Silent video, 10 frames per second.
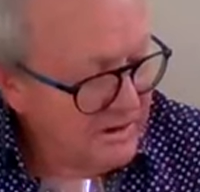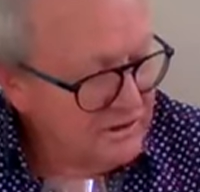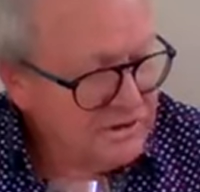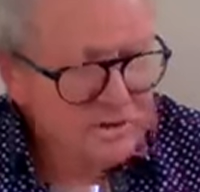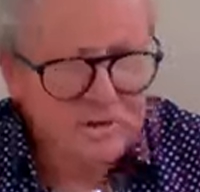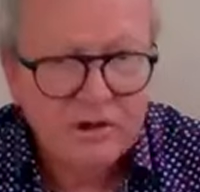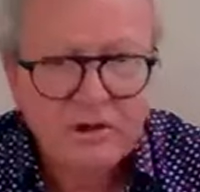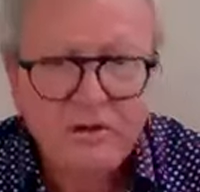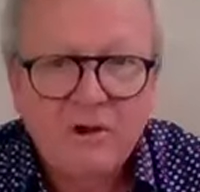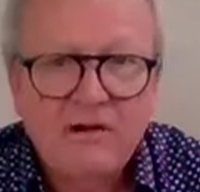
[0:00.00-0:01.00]

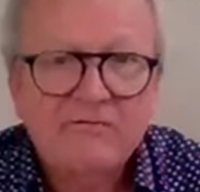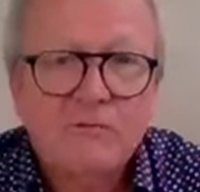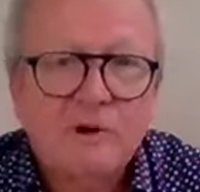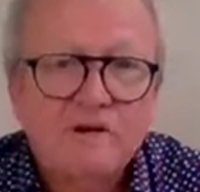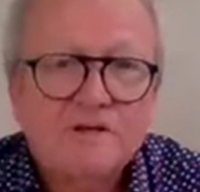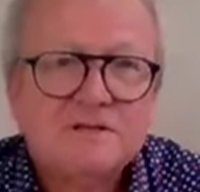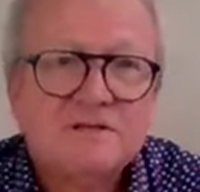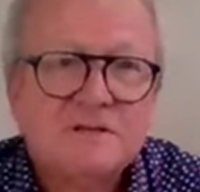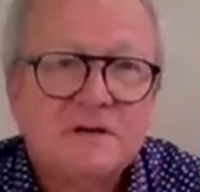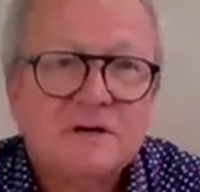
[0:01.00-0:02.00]
enjoy your loved
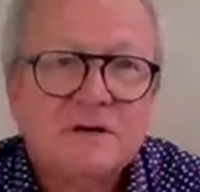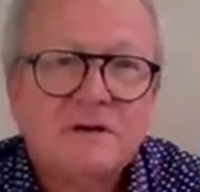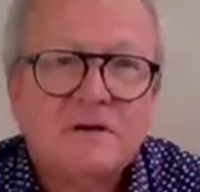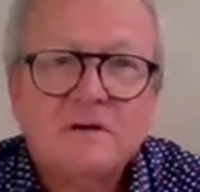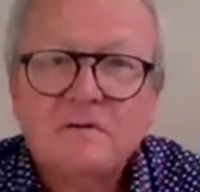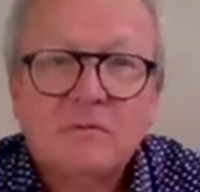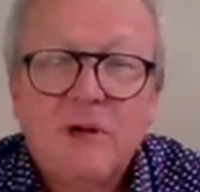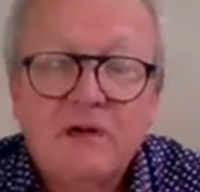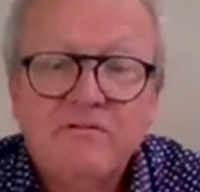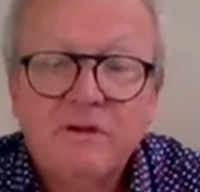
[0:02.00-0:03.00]
ones
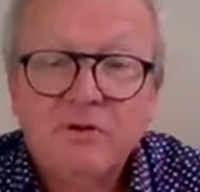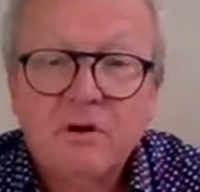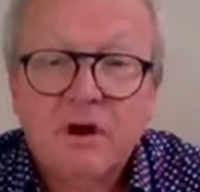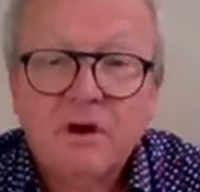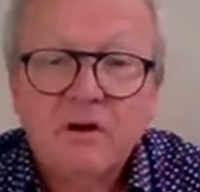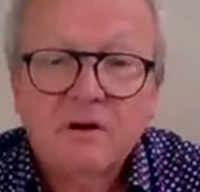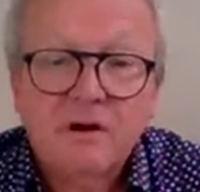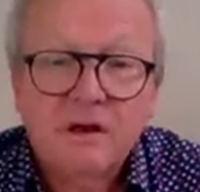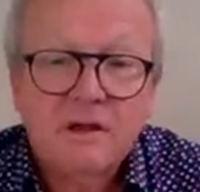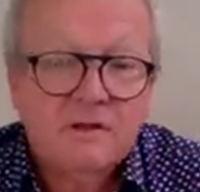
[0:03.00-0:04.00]
wherever you
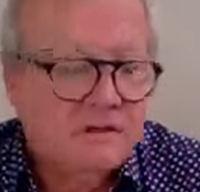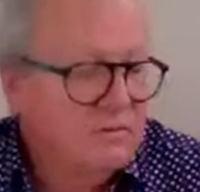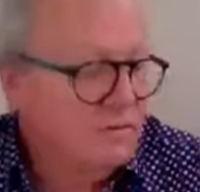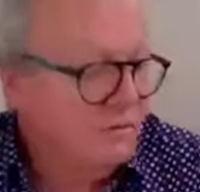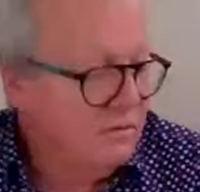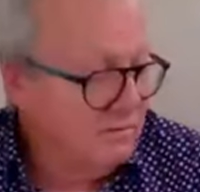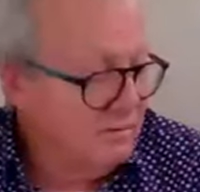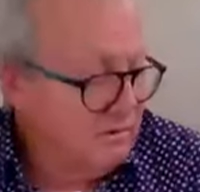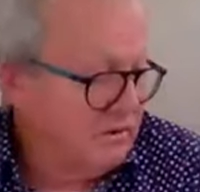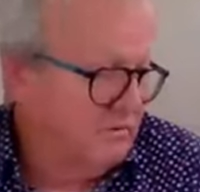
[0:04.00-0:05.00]
are, and
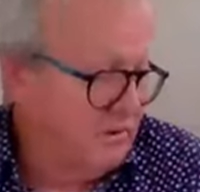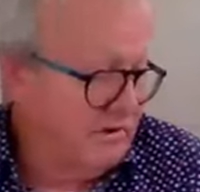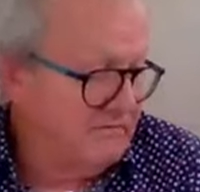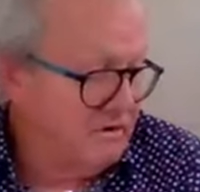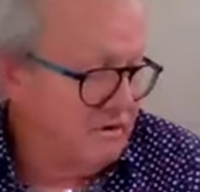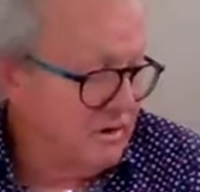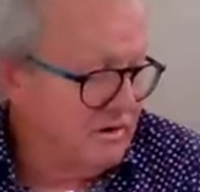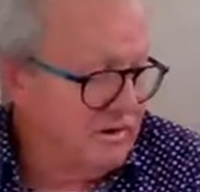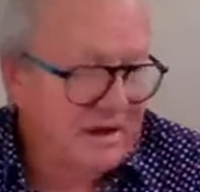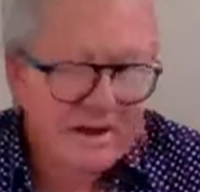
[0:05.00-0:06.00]
with whoever
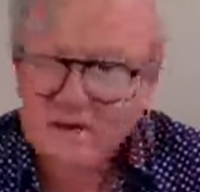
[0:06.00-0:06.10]
you are.